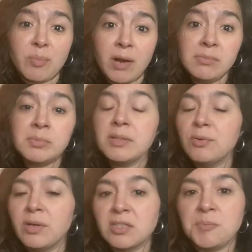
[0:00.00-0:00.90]
probably
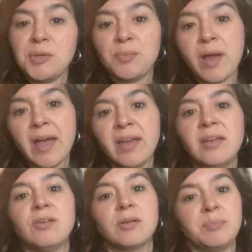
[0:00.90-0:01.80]
going to be red or